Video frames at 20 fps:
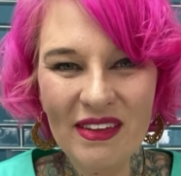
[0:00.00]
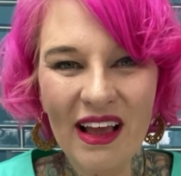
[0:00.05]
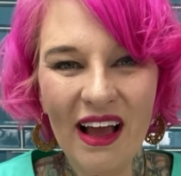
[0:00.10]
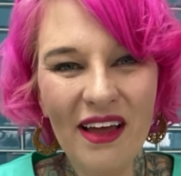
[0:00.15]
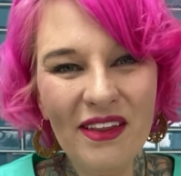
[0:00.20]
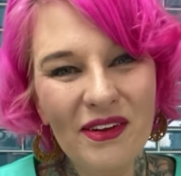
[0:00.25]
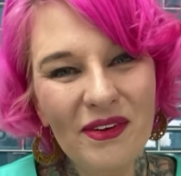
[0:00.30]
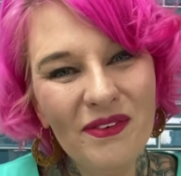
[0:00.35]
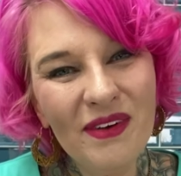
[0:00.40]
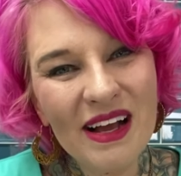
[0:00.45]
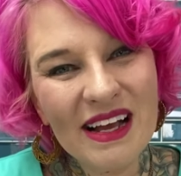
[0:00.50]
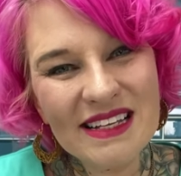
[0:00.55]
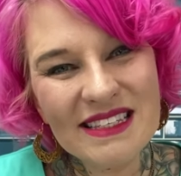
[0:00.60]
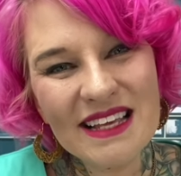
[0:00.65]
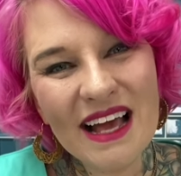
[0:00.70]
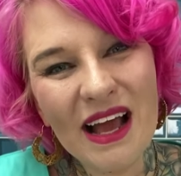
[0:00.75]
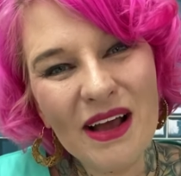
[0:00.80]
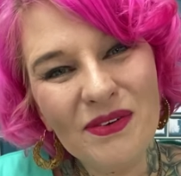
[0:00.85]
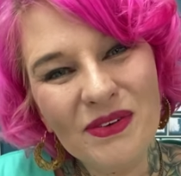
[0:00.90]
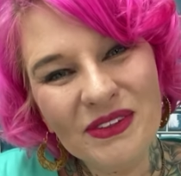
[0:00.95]
Otherwise,
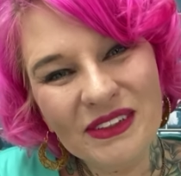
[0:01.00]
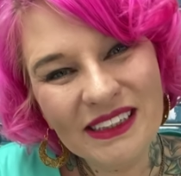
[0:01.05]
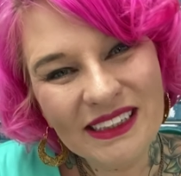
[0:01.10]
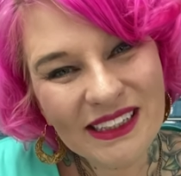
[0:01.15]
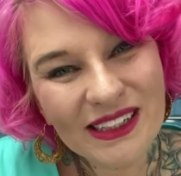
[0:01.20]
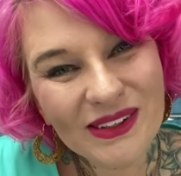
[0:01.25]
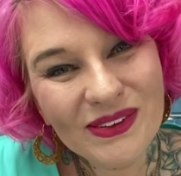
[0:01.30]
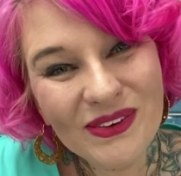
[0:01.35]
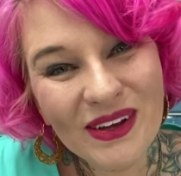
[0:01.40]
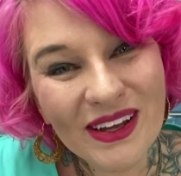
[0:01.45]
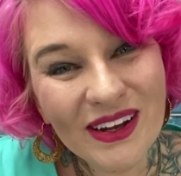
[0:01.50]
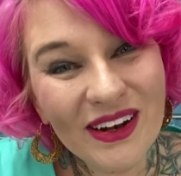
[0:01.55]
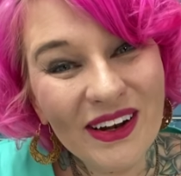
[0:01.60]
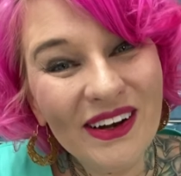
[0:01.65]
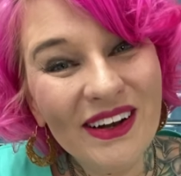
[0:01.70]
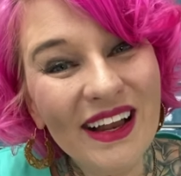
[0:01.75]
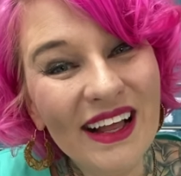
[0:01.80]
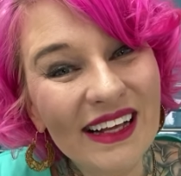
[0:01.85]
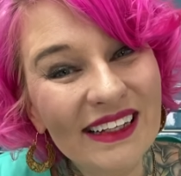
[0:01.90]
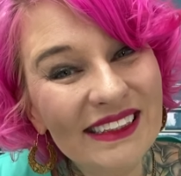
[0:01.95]
I will see you in
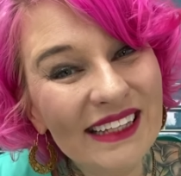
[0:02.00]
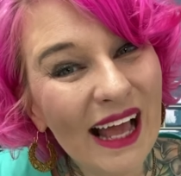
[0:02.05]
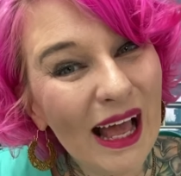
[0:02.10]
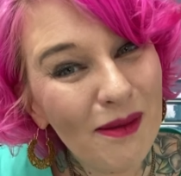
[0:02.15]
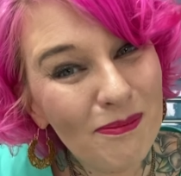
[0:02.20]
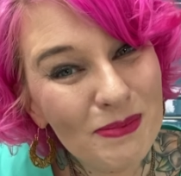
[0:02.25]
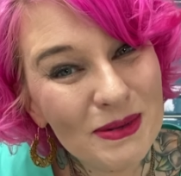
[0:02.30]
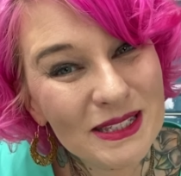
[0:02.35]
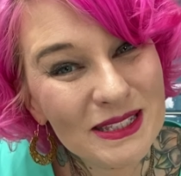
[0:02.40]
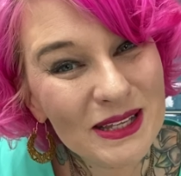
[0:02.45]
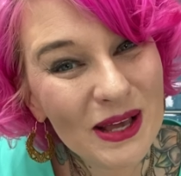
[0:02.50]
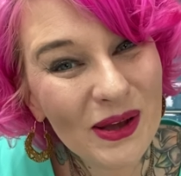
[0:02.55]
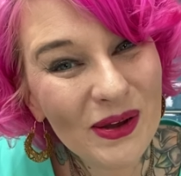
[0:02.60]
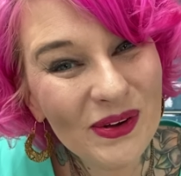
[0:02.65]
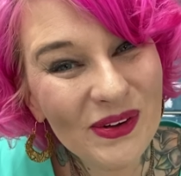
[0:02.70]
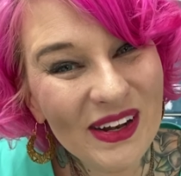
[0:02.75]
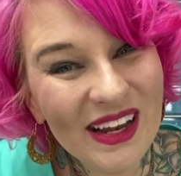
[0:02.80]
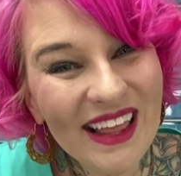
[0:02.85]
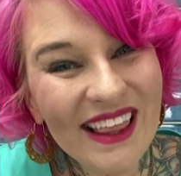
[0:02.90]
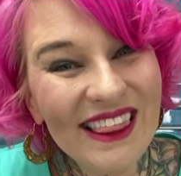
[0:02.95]
our next
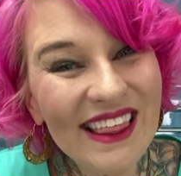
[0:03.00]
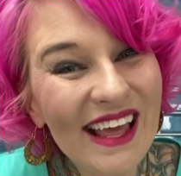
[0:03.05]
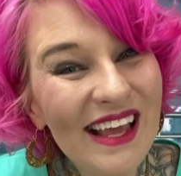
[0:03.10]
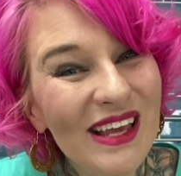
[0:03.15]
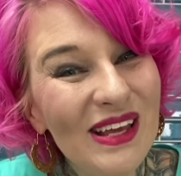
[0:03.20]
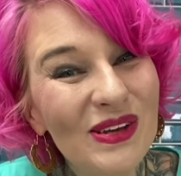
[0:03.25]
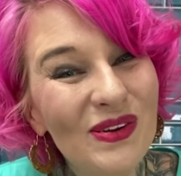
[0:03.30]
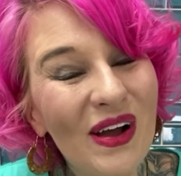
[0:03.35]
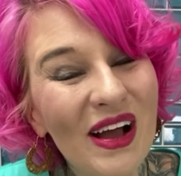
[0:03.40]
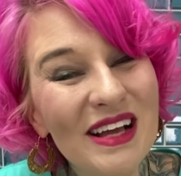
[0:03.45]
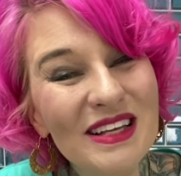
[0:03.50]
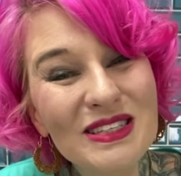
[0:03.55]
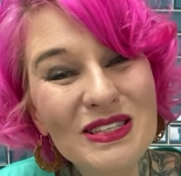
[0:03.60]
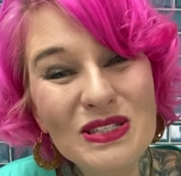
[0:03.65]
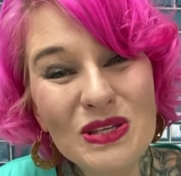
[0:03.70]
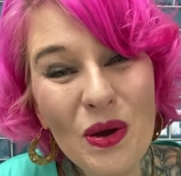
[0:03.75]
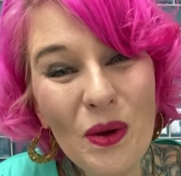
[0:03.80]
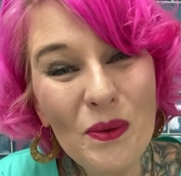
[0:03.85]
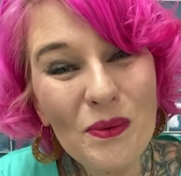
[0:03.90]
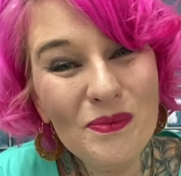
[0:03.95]
episode. Thank you guys
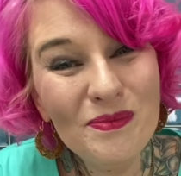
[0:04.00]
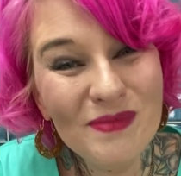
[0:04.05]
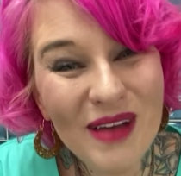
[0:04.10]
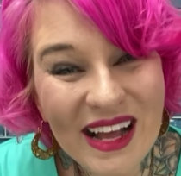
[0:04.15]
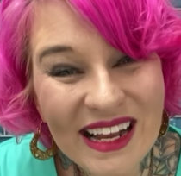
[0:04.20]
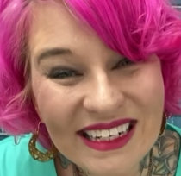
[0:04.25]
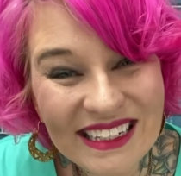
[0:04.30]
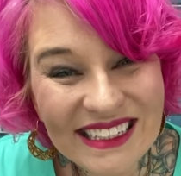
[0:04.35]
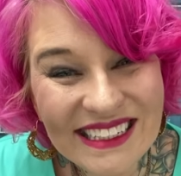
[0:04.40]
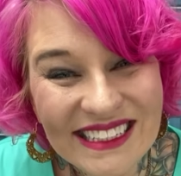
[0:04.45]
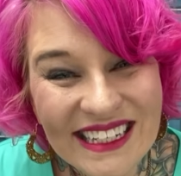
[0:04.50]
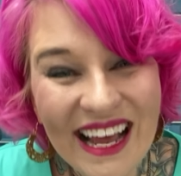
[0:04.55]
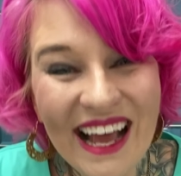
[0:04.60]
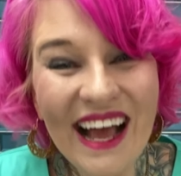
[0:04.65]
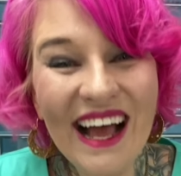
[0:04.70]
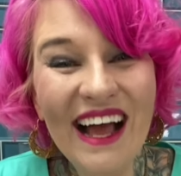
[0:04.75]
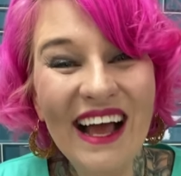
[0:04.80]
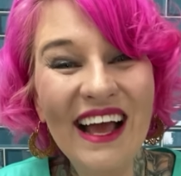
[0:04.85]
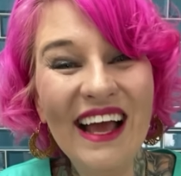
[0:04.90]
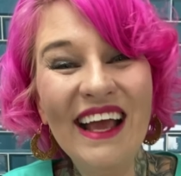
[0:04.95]
so much.
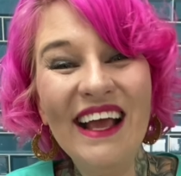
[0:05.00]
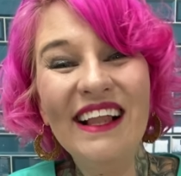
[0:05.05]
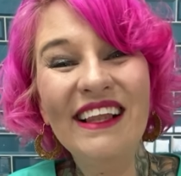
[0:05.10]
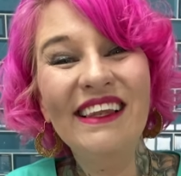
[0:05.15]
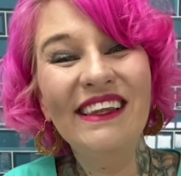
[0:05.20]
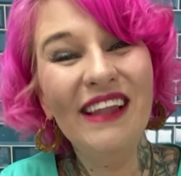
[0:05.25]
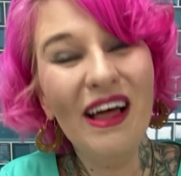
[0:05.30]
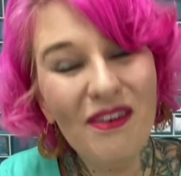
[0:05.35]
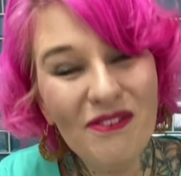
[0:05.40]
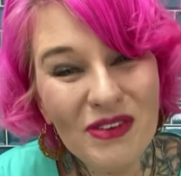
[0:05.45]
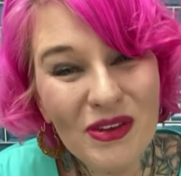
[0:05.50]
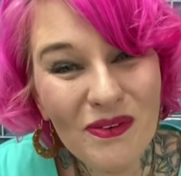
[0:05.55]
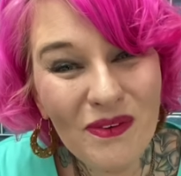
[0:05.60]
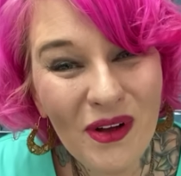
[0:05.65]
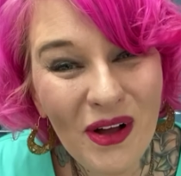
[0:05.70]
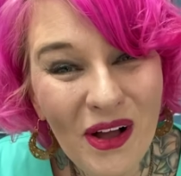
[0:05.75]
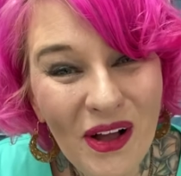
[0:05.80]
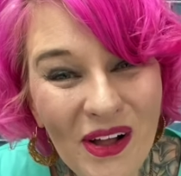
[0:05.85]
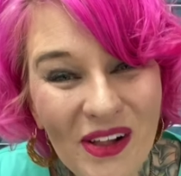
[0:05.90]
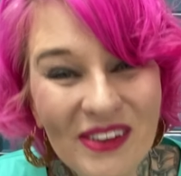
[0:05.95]
I love you
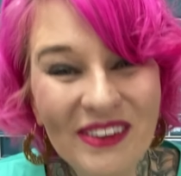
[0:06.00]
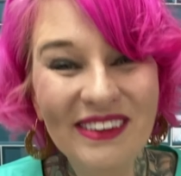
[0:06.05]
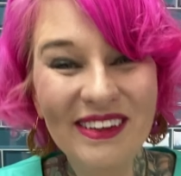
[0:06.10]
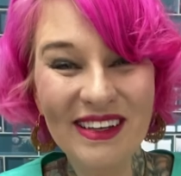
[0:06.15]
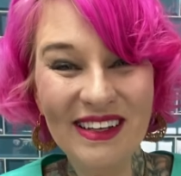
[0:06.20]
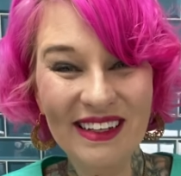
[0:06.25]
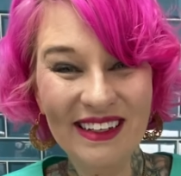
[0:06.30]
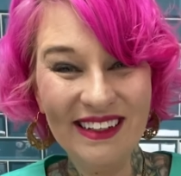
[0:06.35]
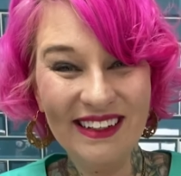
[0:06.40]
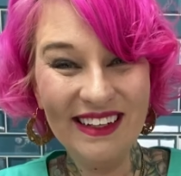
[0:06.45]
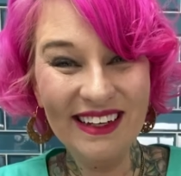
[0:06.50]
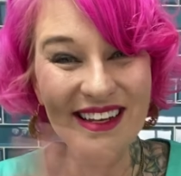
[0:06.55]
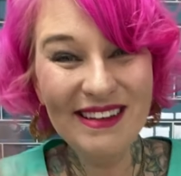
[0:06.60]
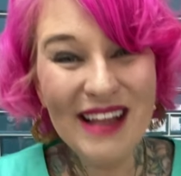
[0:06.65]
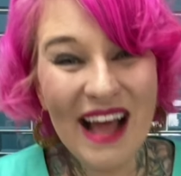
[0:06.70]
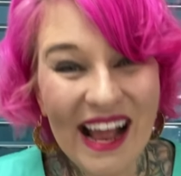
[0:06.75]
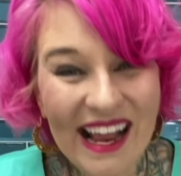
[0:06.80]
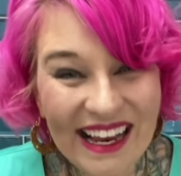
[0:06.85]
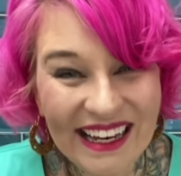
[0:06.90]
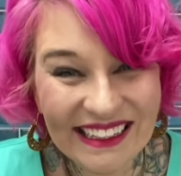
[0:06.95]
all. Good
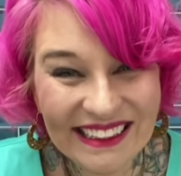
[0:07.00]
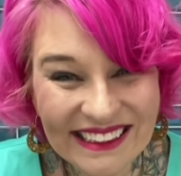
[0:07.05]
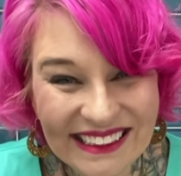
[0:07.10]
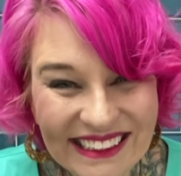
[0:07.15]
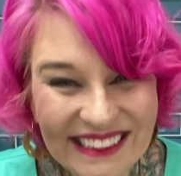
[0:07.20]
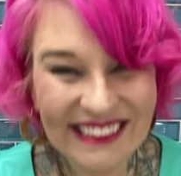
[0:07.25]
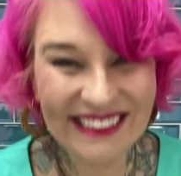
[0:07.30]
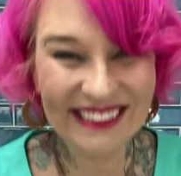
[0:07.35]
night.